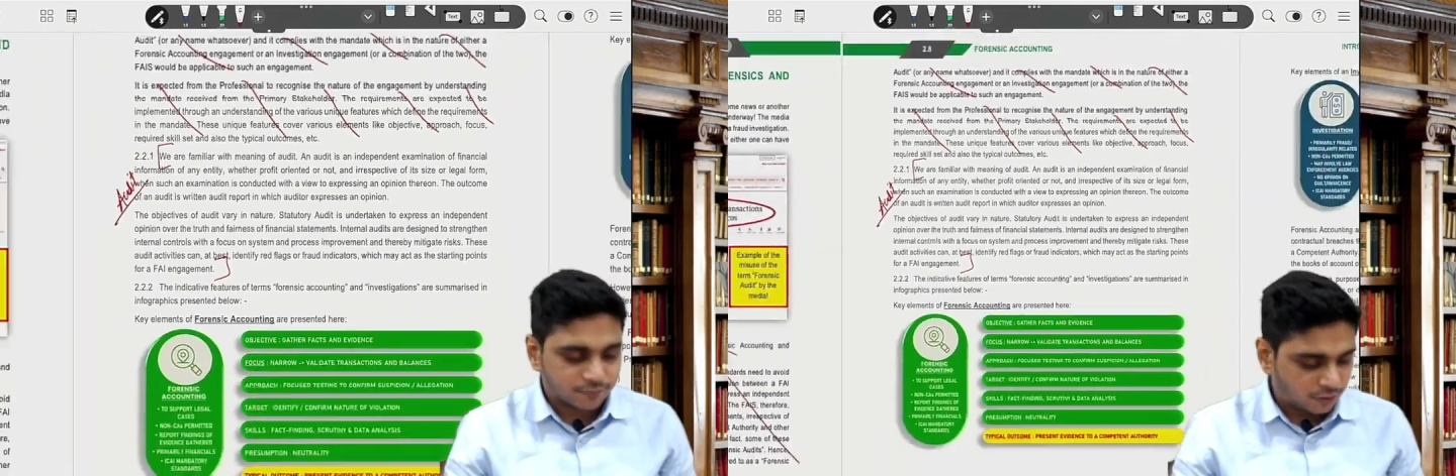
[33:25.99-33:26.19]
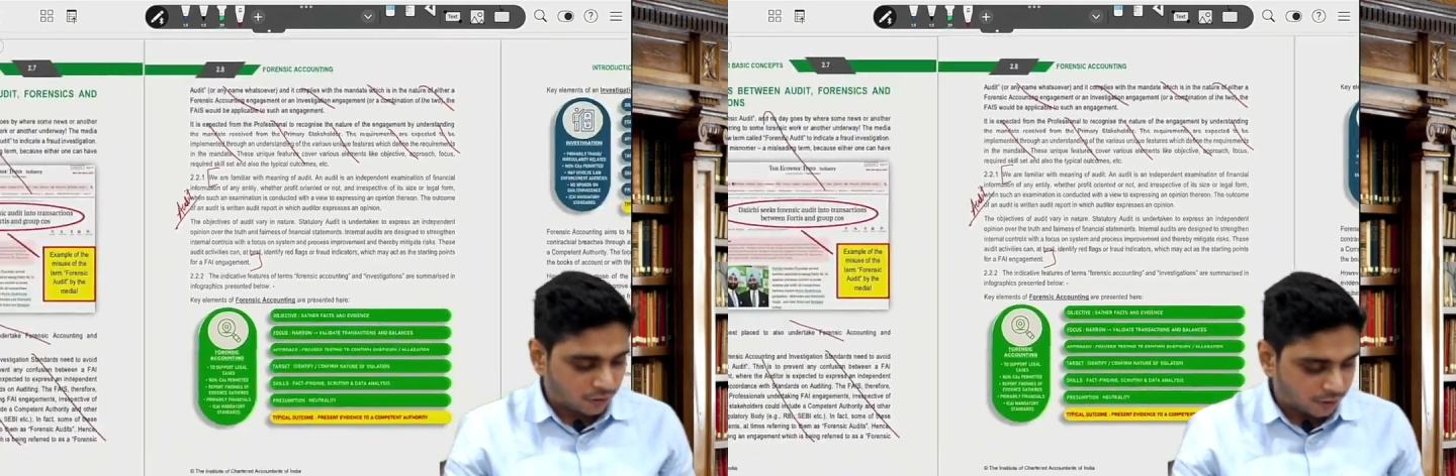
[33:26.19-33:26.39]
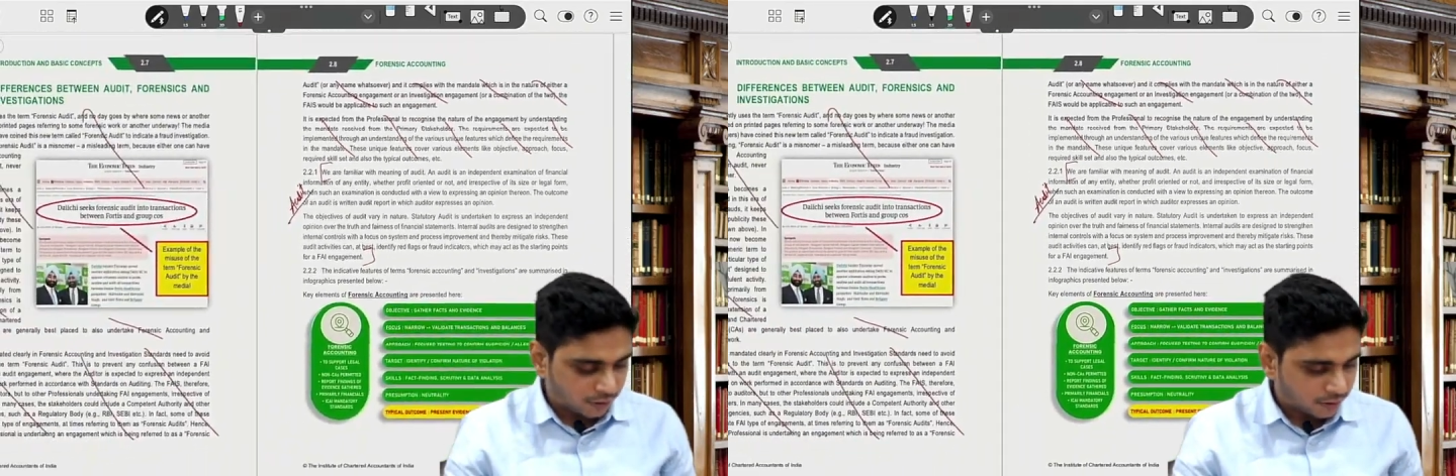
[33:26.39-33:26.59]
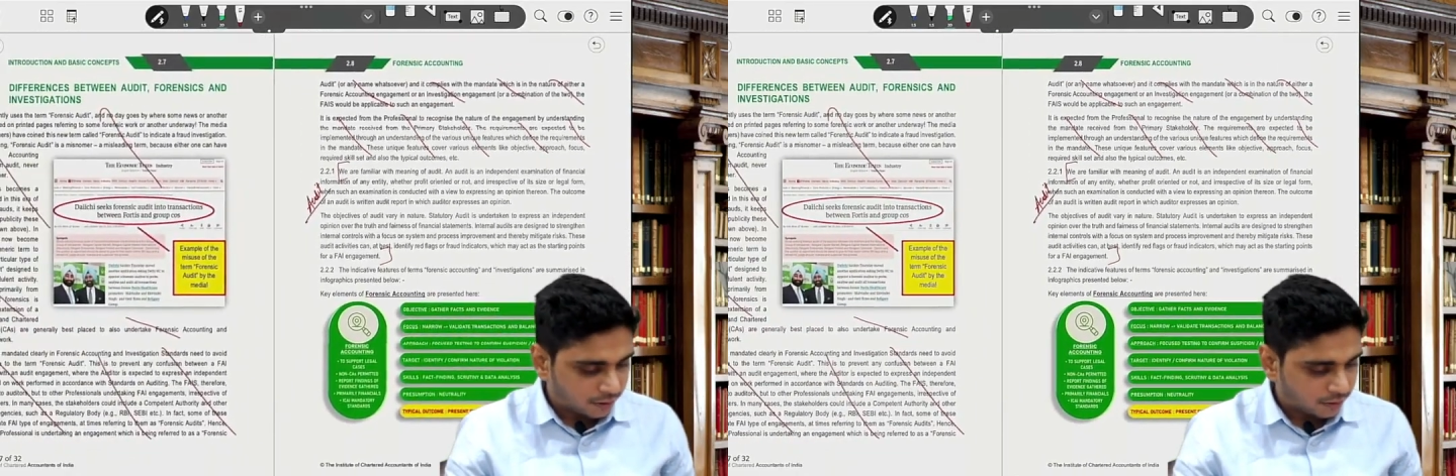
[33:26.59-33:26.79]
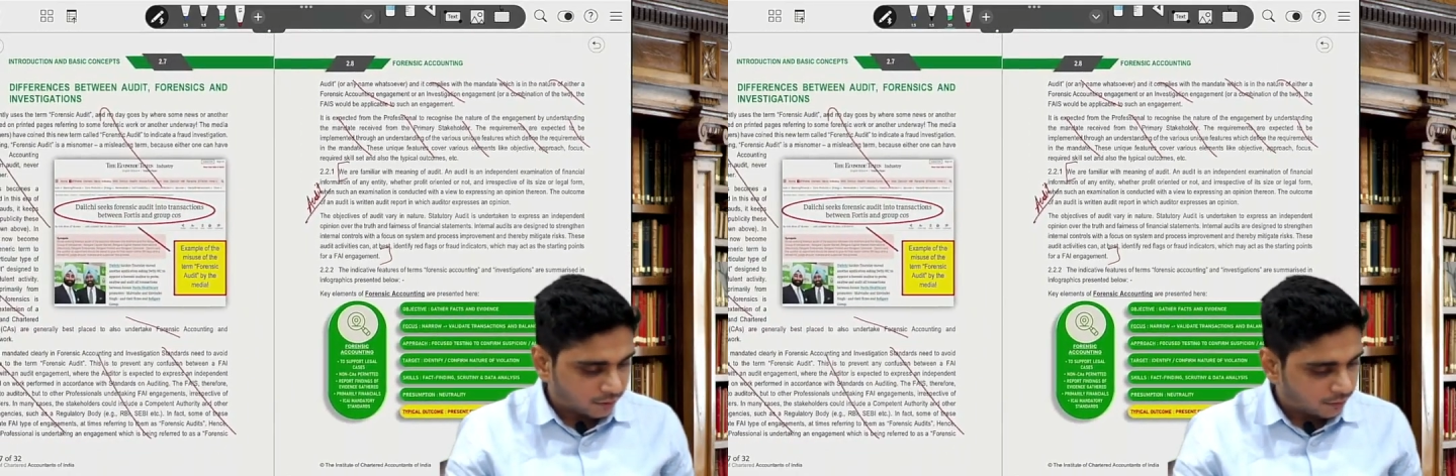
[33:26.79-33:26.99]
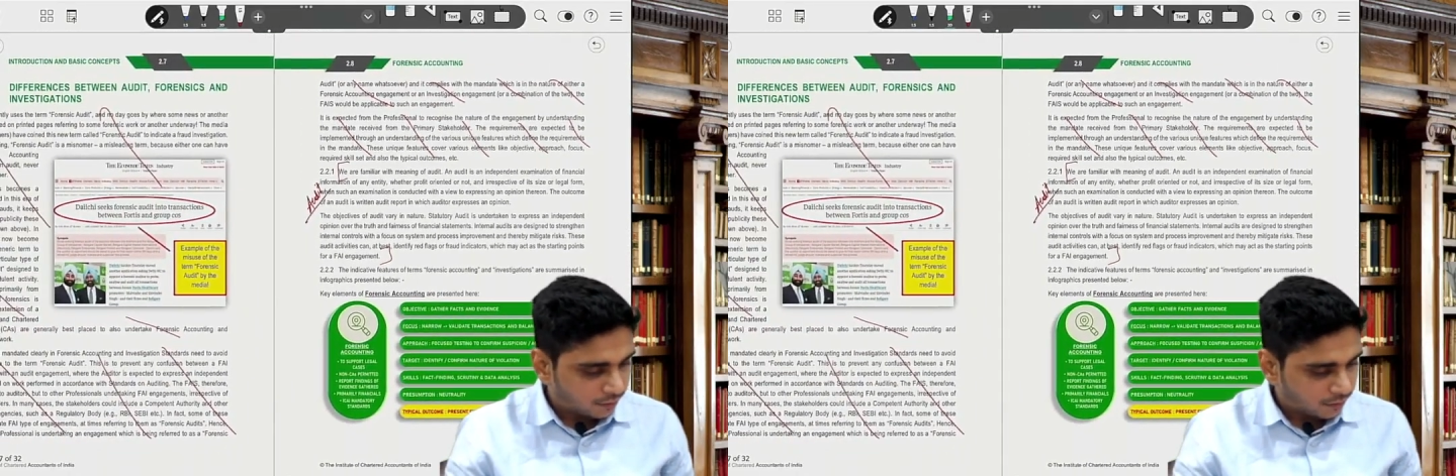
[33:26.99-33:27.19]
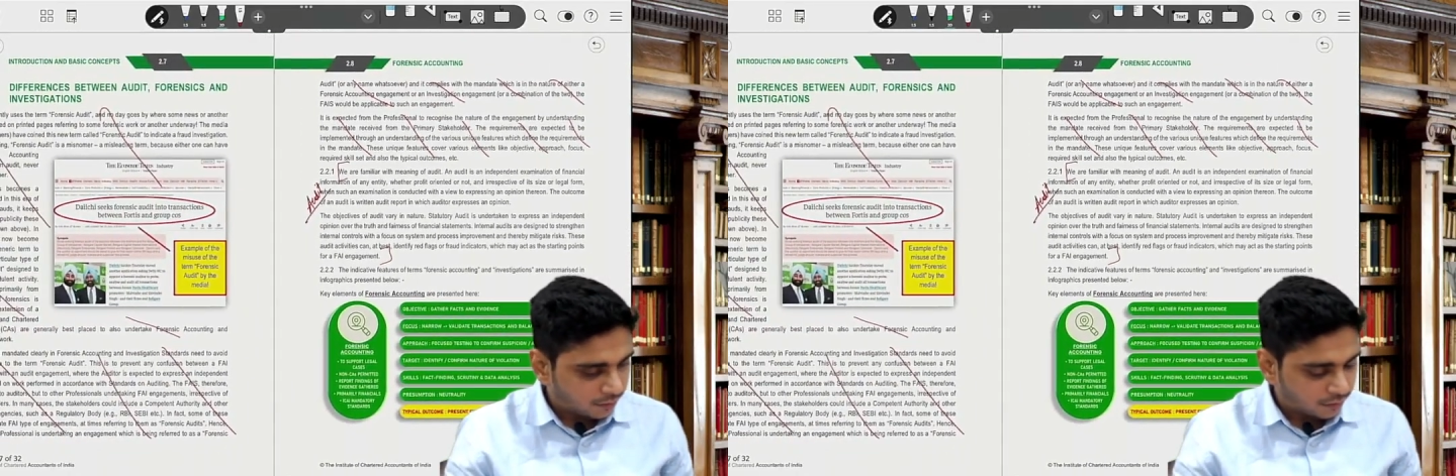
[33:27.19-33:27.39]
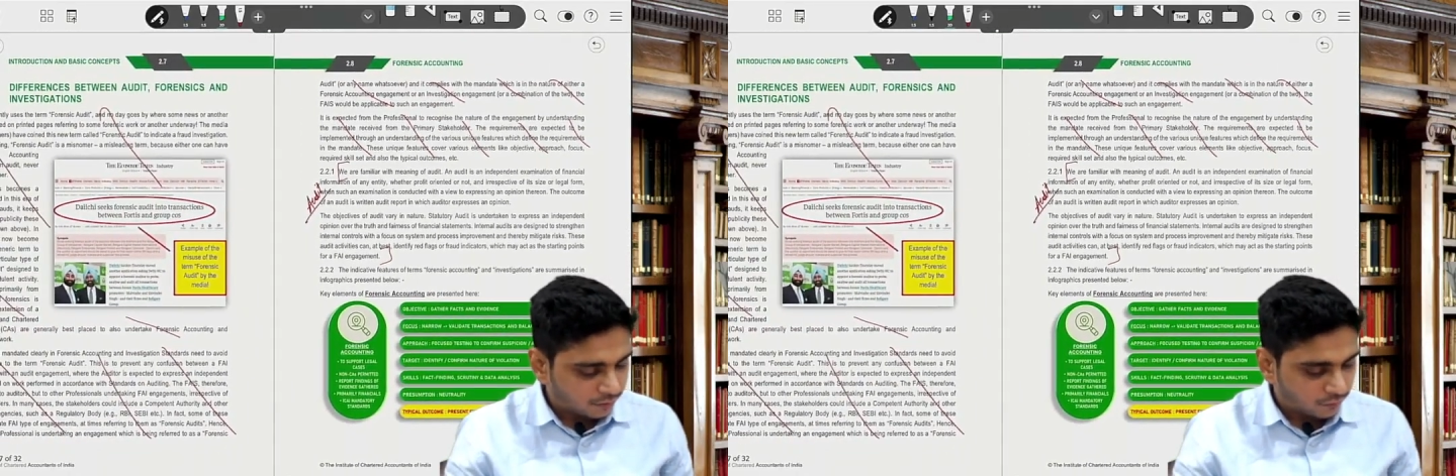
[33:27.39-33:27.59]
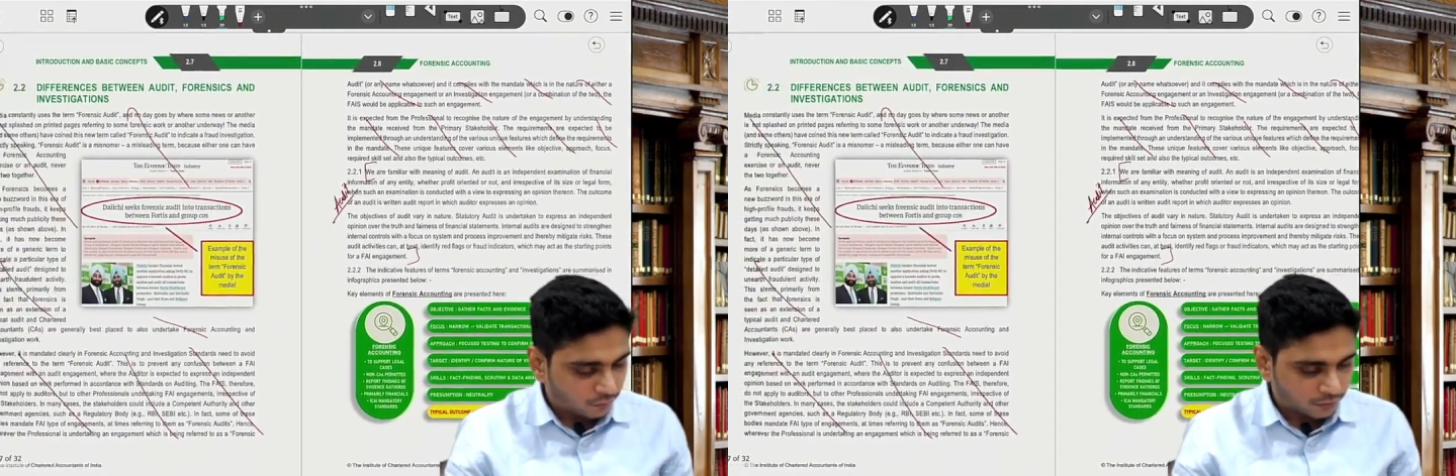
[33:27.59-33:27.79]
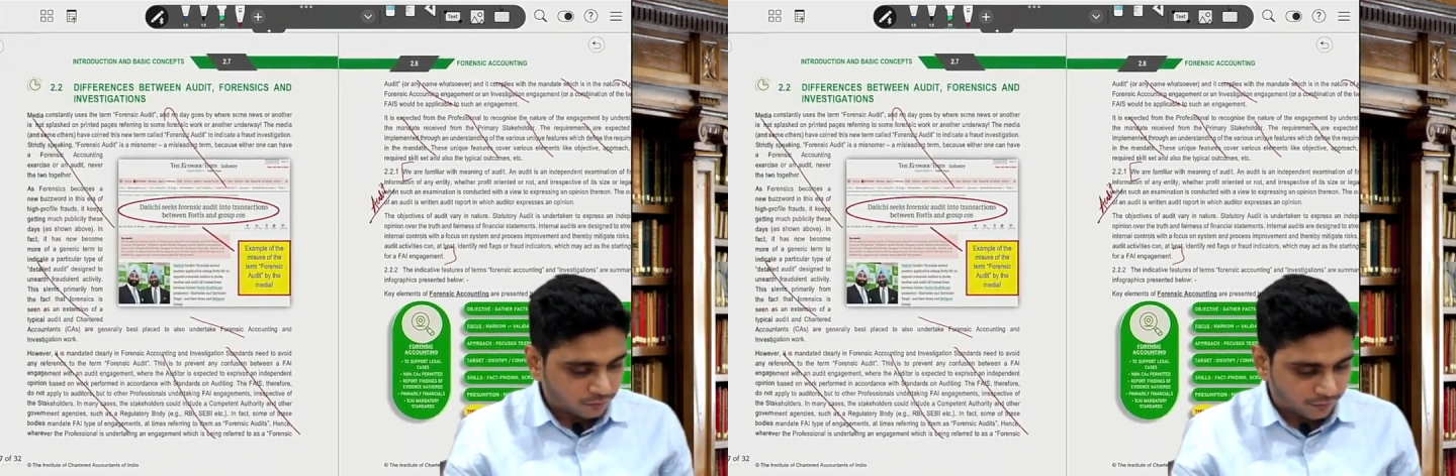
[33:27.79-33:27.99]
your
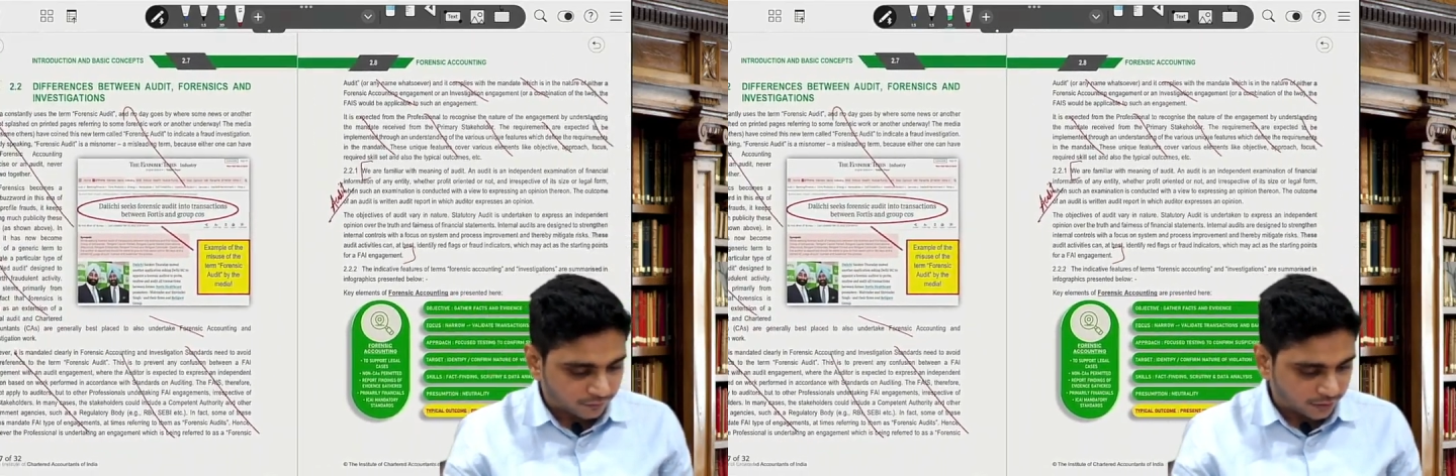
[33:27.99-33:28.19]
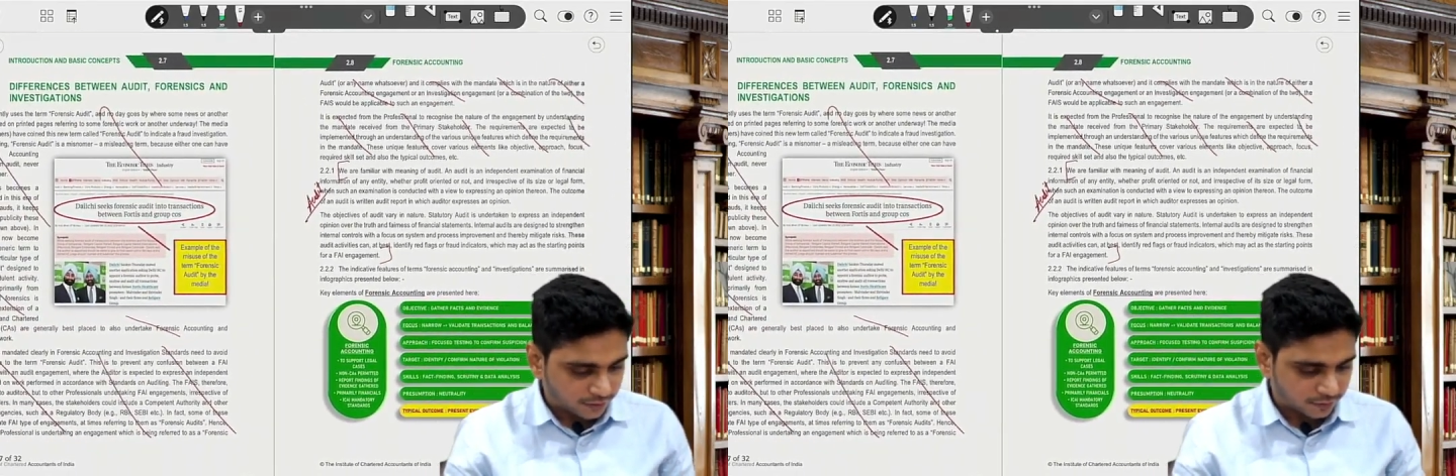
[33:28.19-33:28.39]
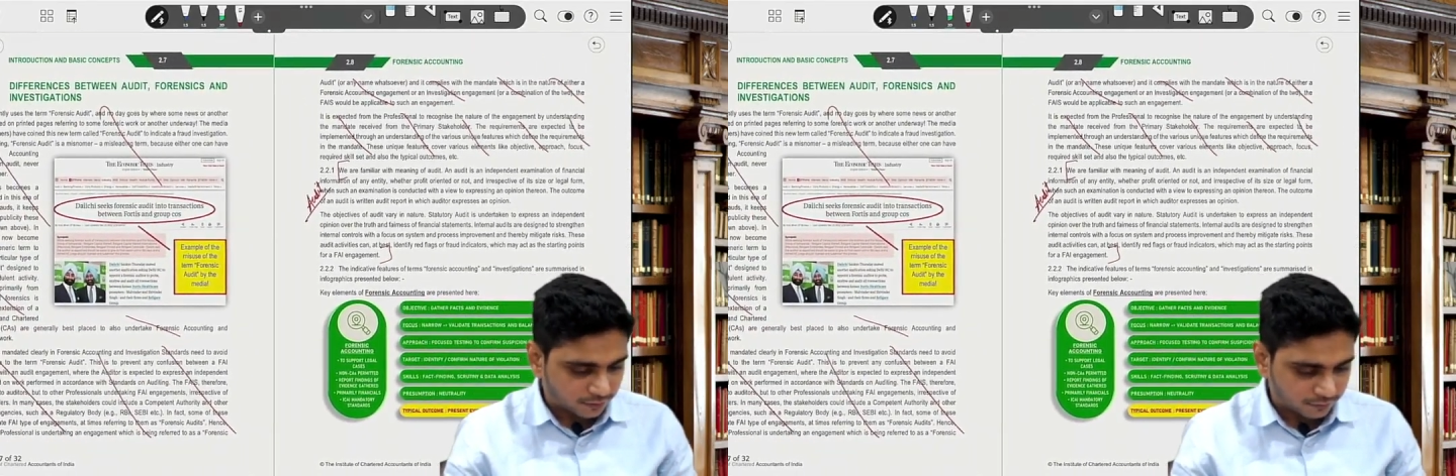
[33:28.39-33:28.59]
fifth answer.